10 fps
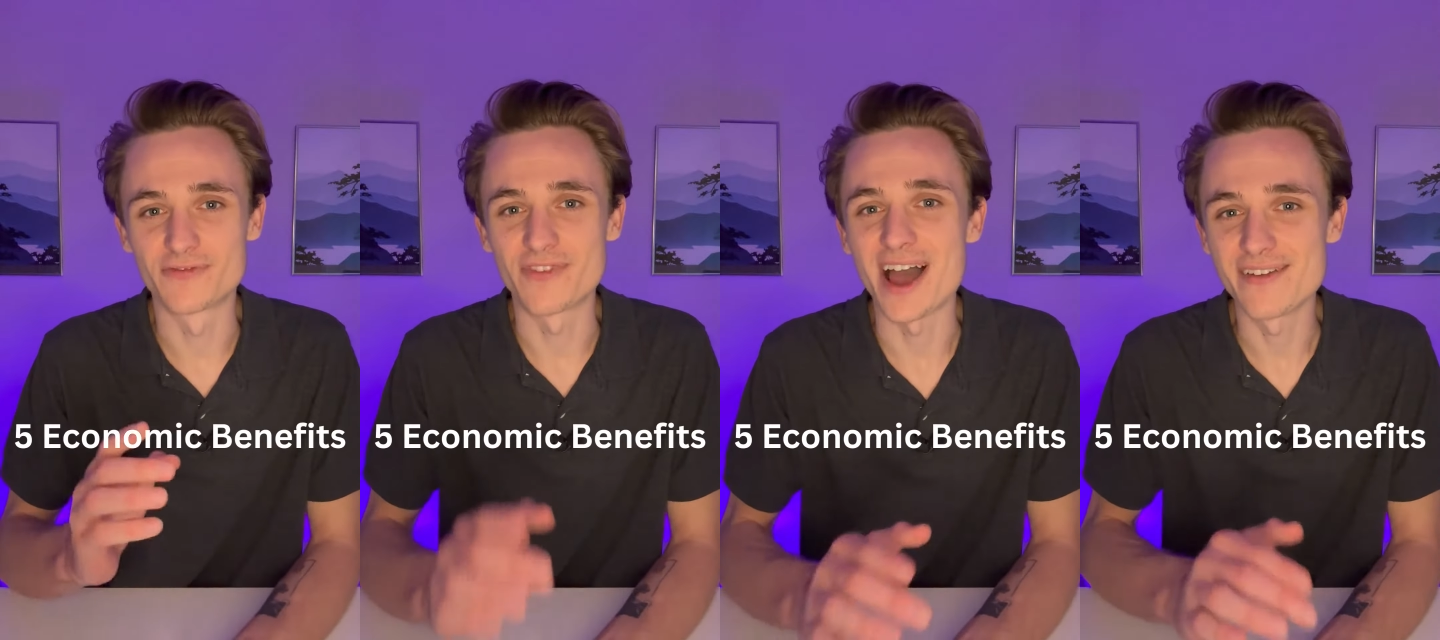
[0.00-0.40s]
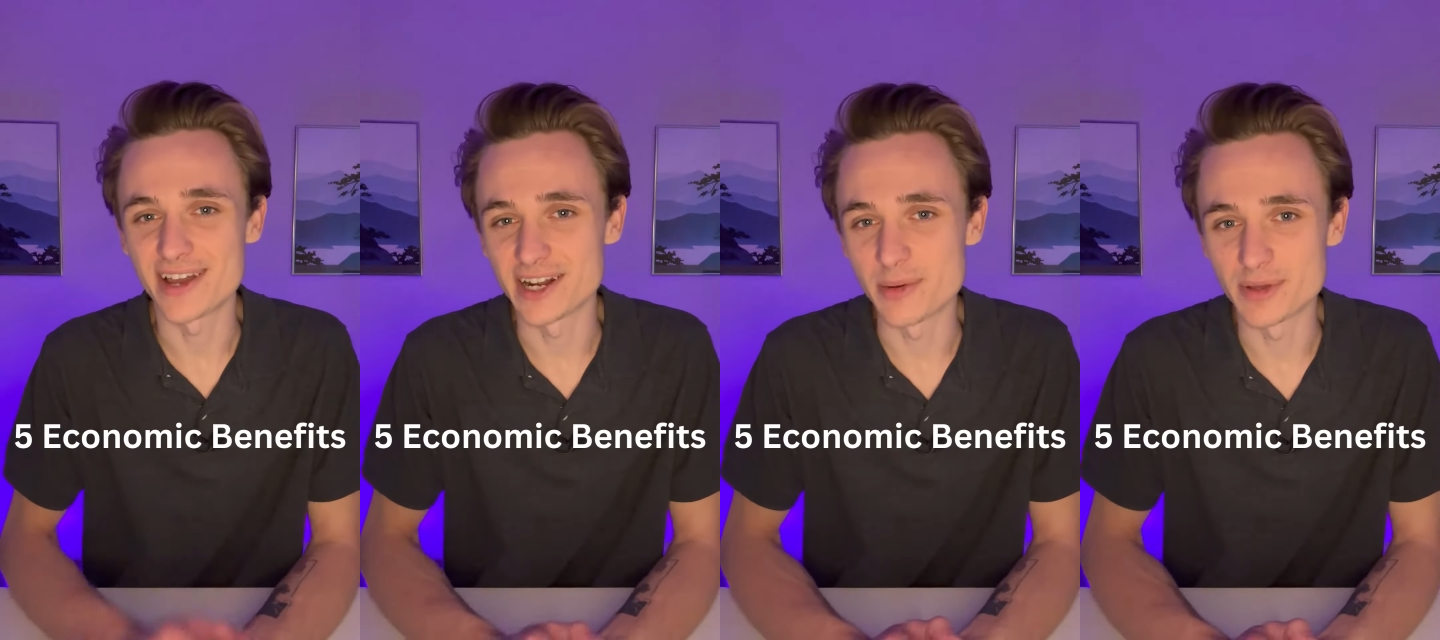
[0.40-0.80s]
five
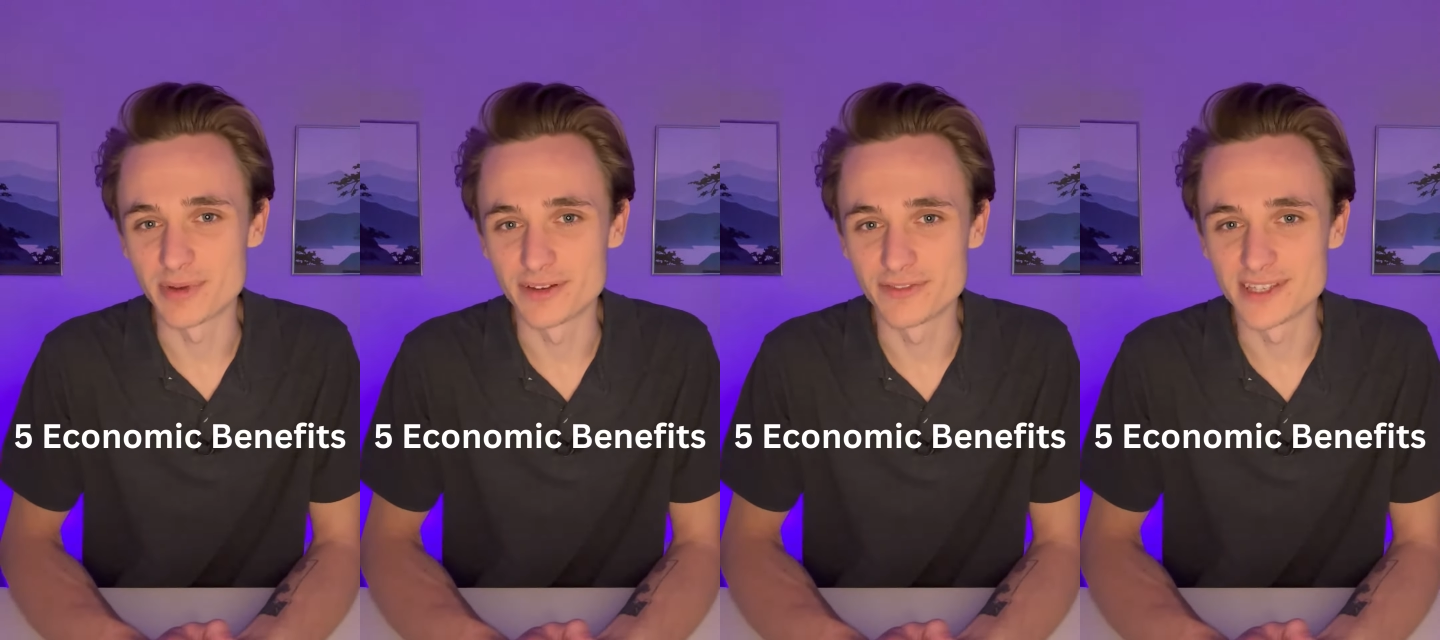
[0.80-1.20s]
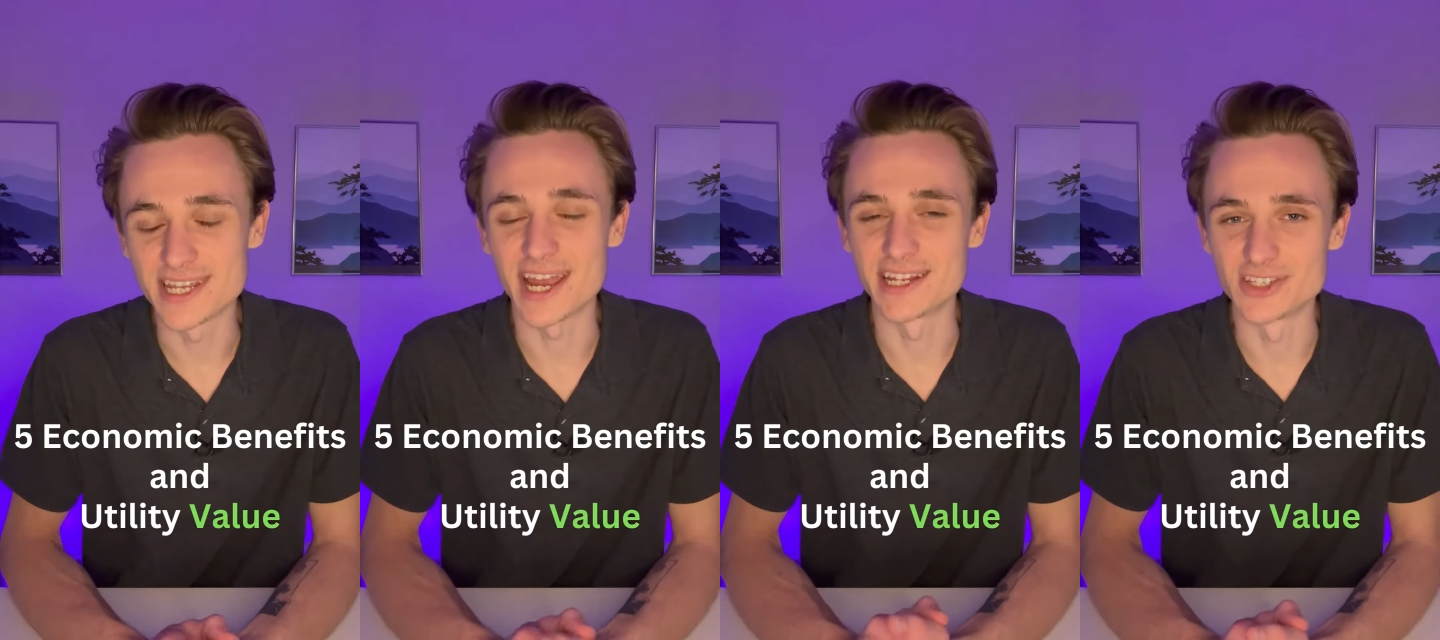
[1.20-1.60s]
economic benefits
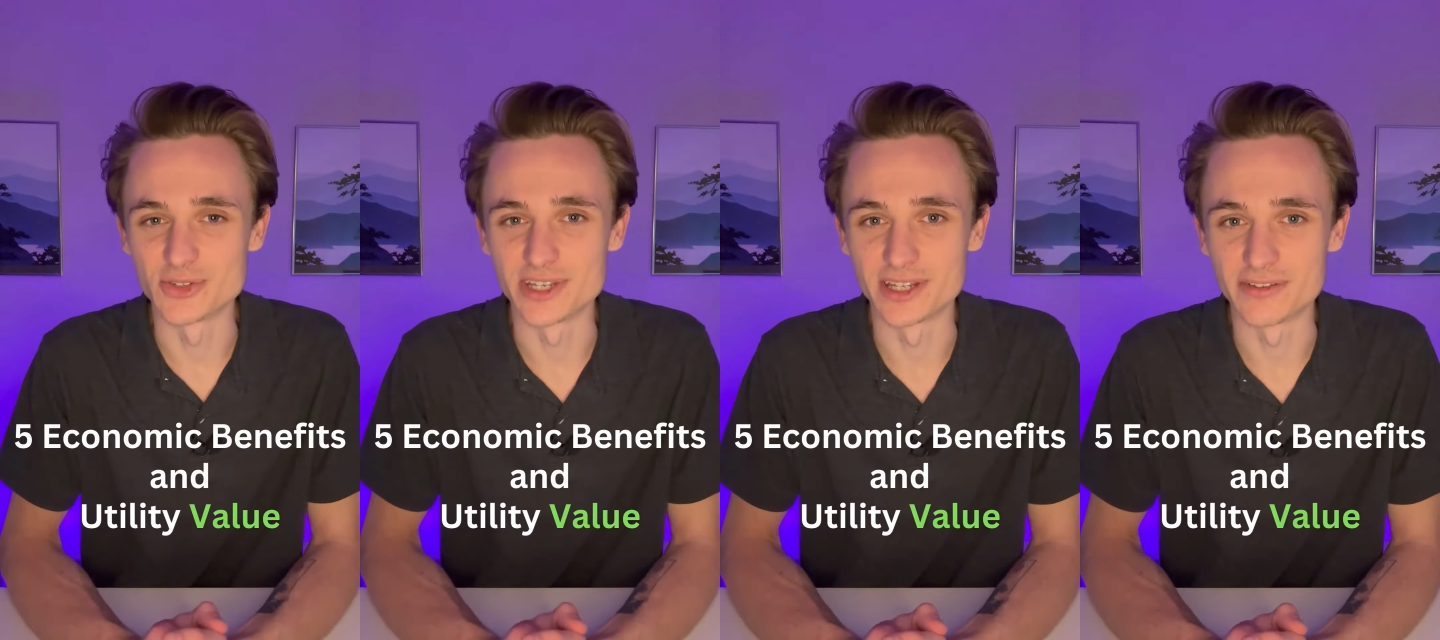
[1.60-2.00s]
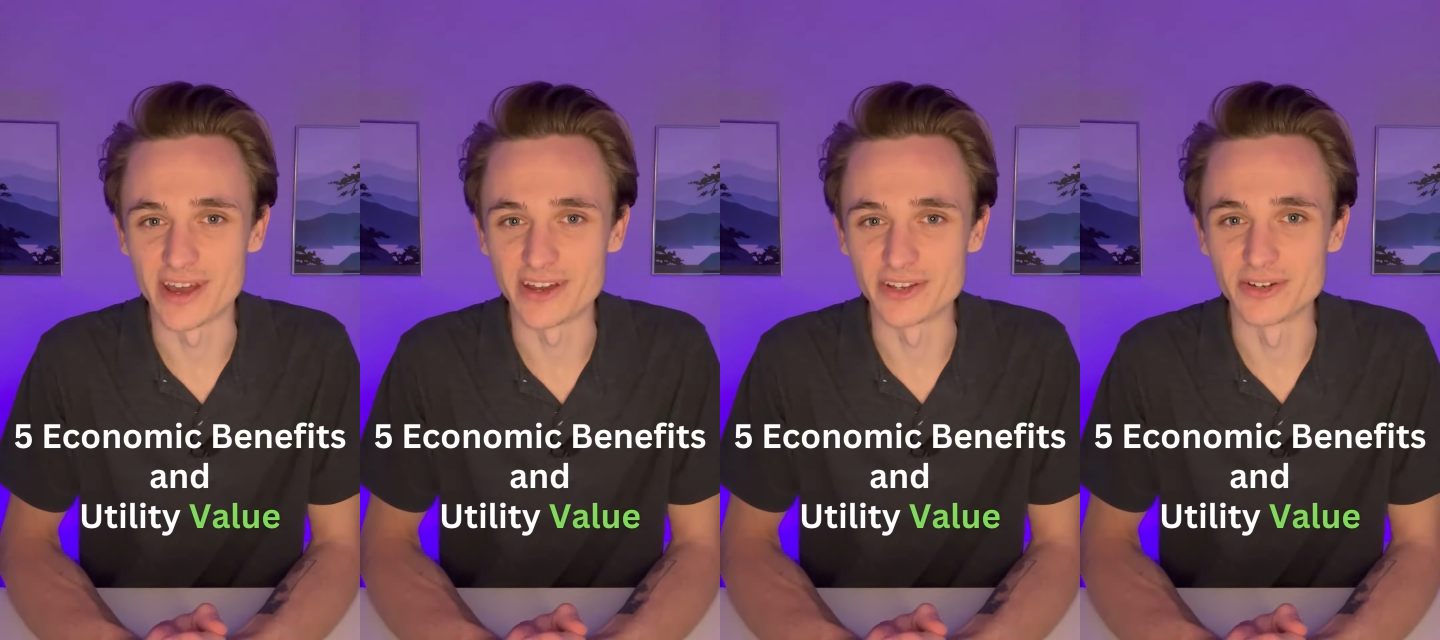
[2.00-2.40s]
and its utility
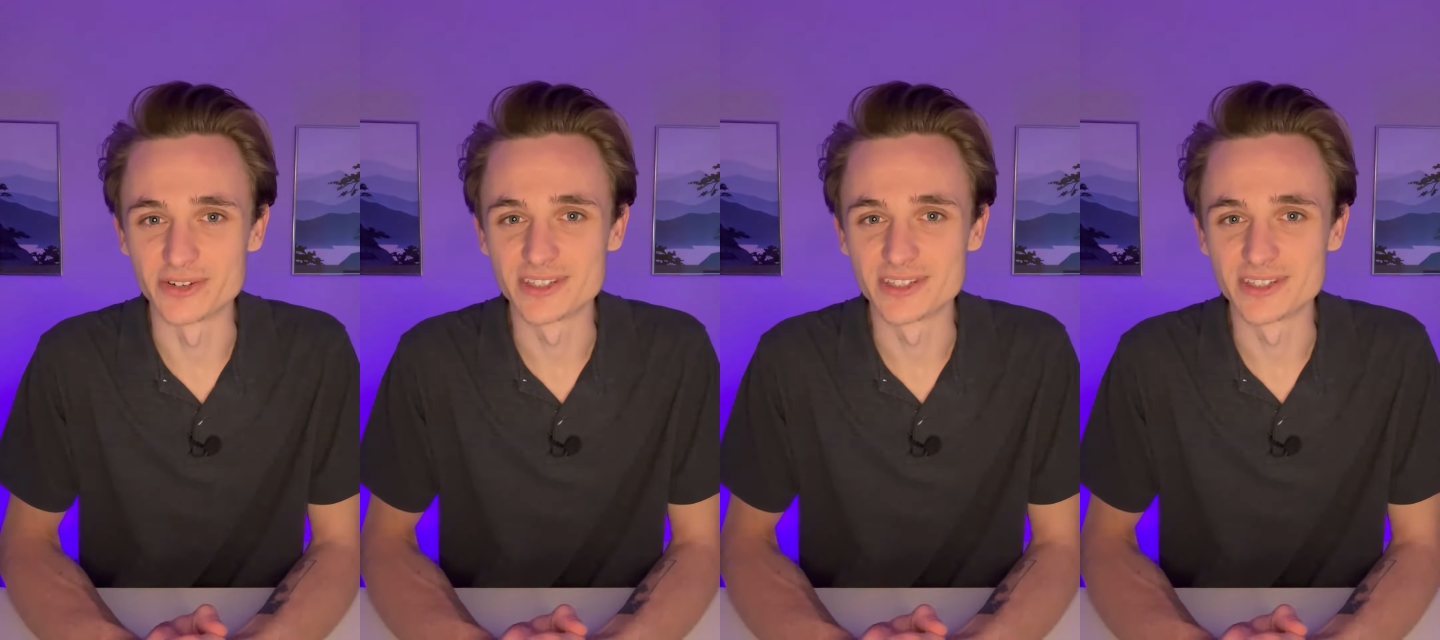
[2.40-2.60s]
value.